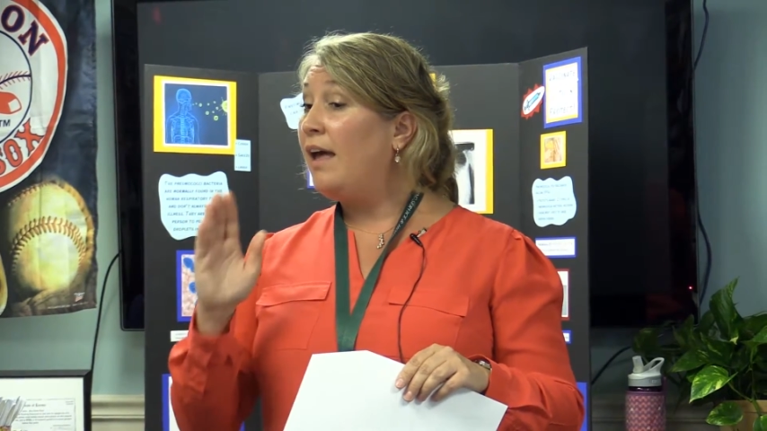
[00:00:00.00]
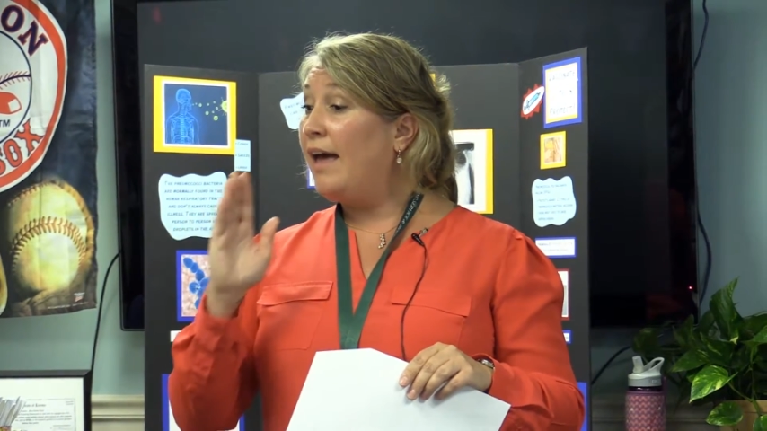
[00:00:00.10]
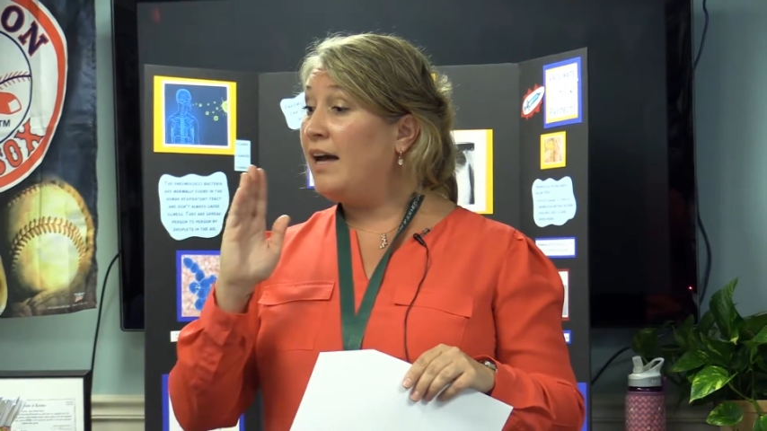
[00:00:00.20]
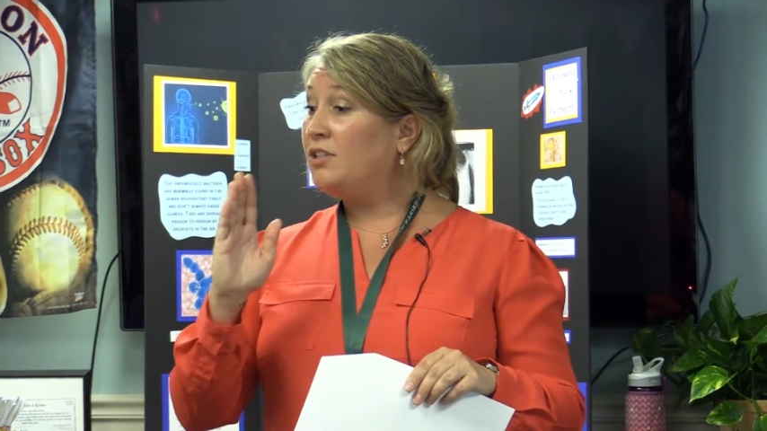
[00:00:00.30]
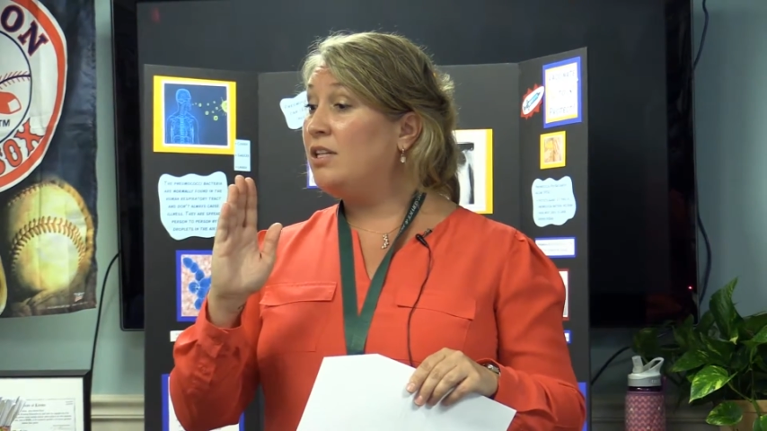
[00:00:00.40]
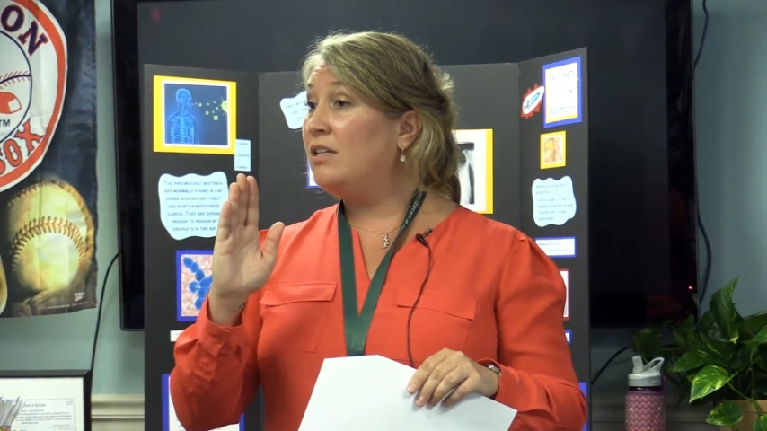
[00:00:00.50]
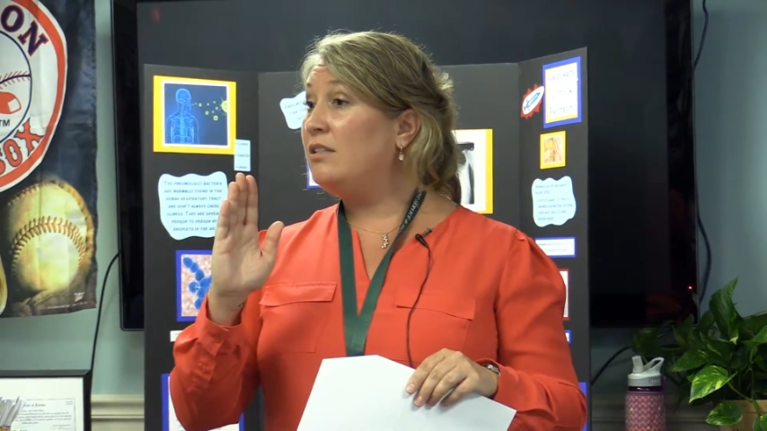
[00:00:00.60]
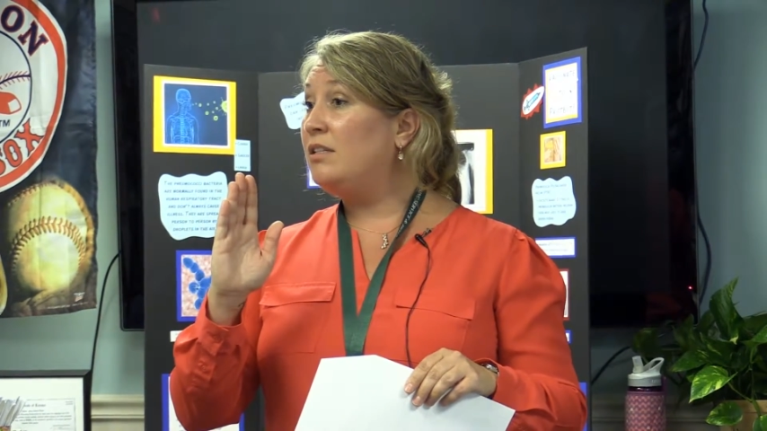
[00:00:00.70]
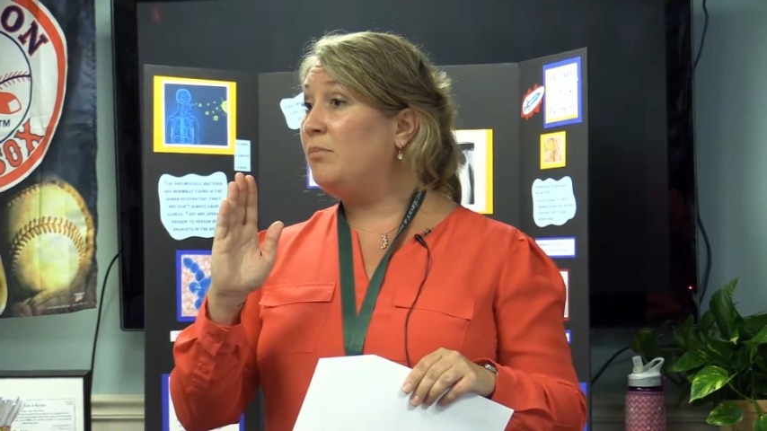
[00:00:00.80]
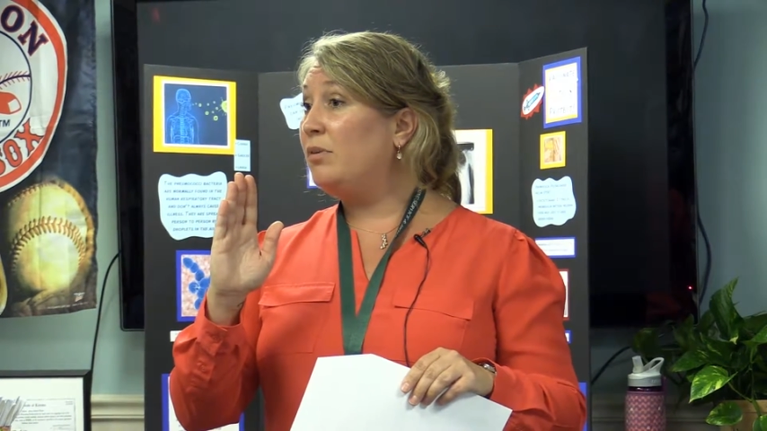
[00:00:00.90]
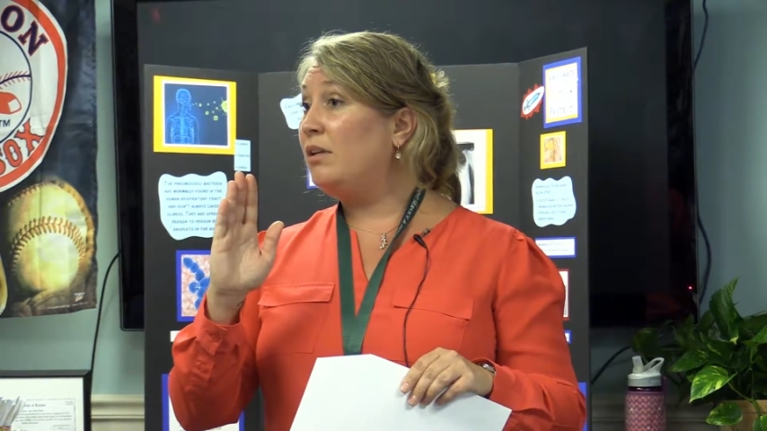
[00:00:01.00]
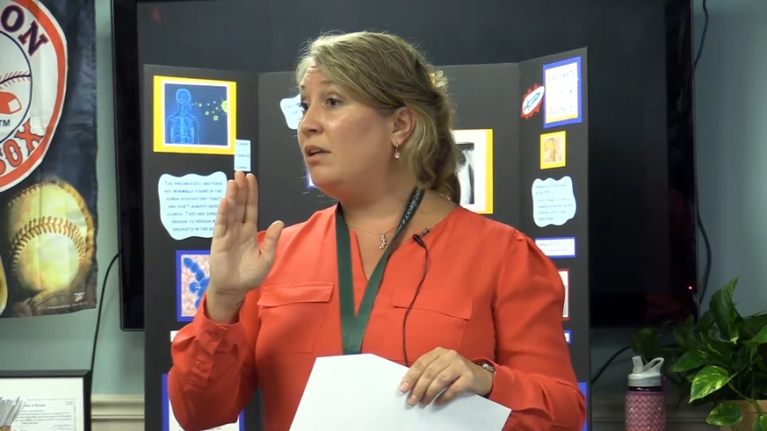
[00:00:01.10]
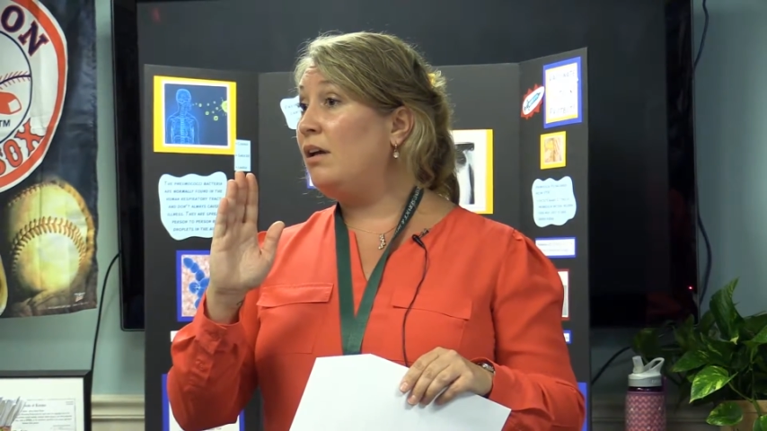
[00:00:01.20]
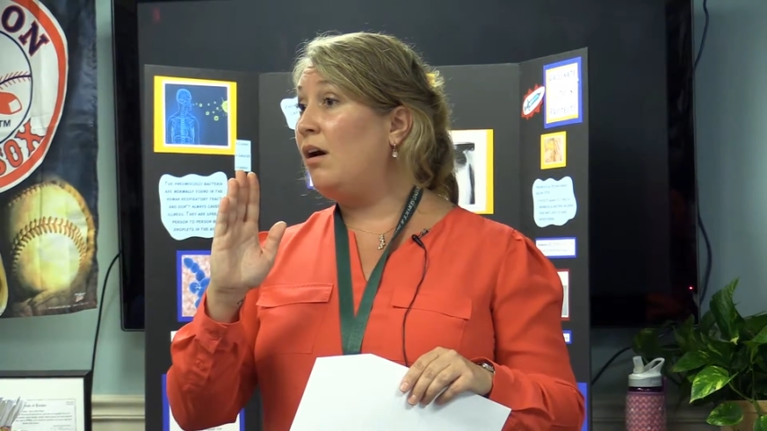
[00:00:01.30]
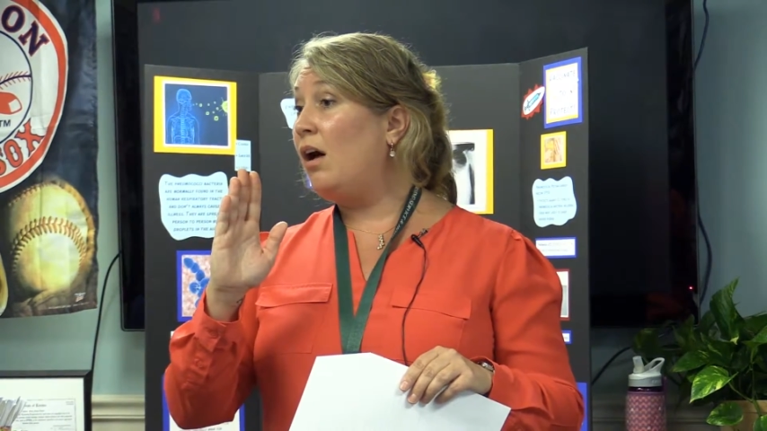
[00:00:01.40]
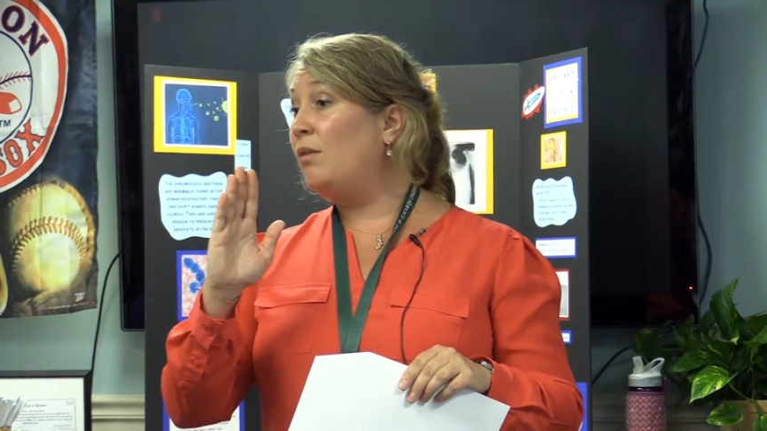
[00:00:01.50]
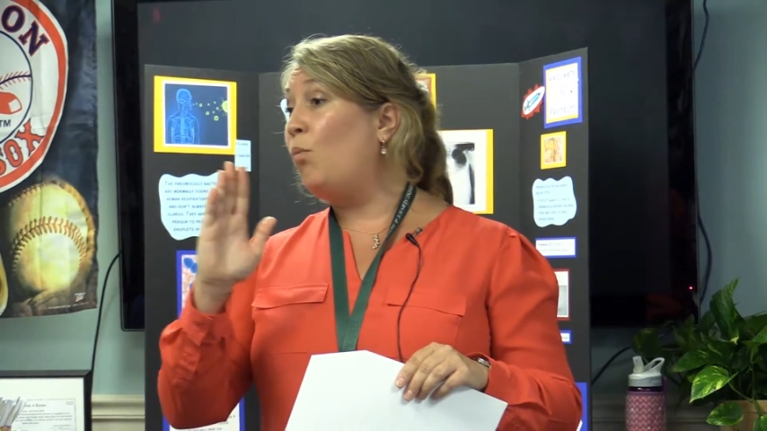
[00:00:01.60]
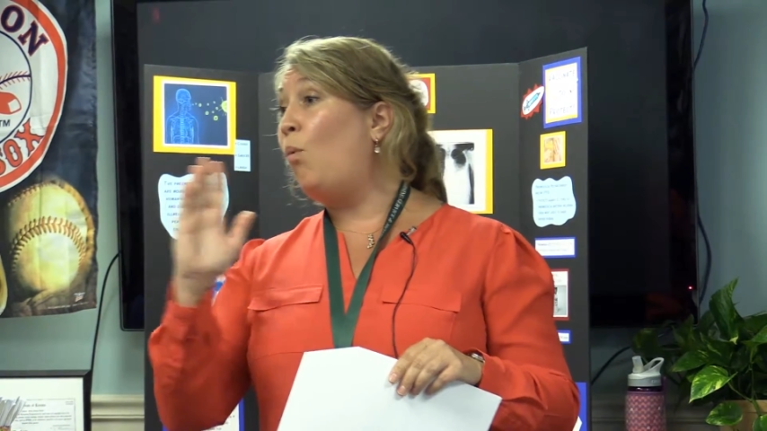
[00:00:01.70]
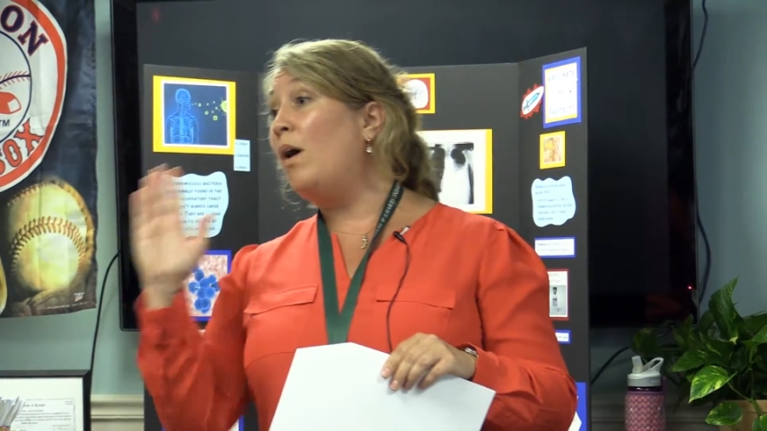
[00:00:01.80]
actually is typically on